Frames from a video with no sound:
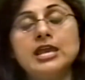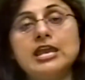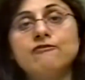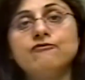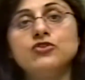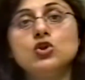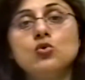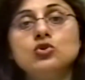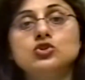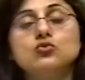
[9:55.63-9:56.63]
If
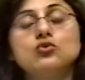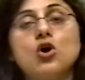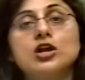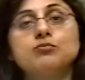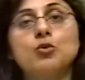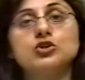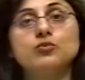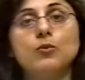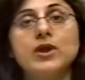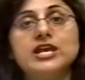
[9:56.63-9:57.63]
you do not put
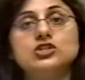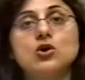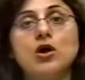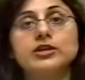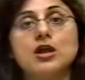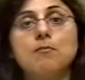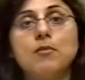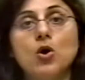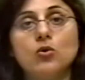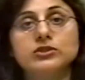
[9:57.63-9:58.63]
weight on your
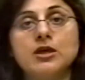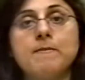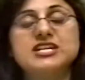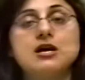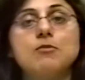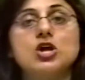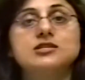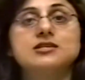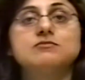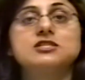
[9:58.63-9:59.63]
bone, the
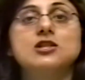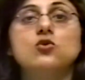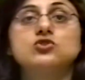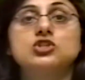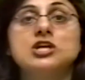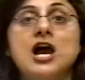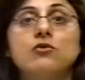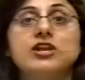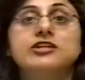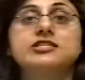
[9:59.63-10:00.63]
metabolism slows
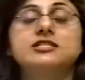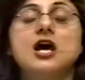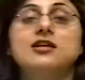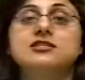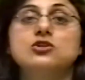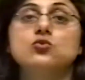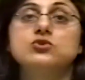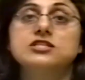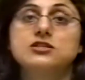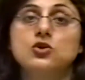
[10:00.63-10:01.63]
down and it starts
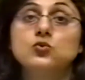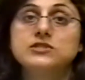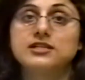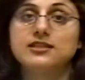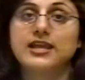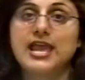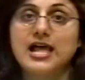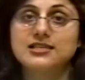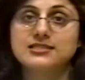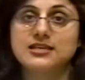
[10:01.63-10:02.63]
losing the
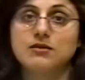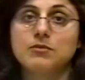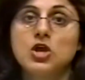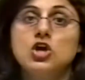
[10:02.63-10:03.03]
calcium.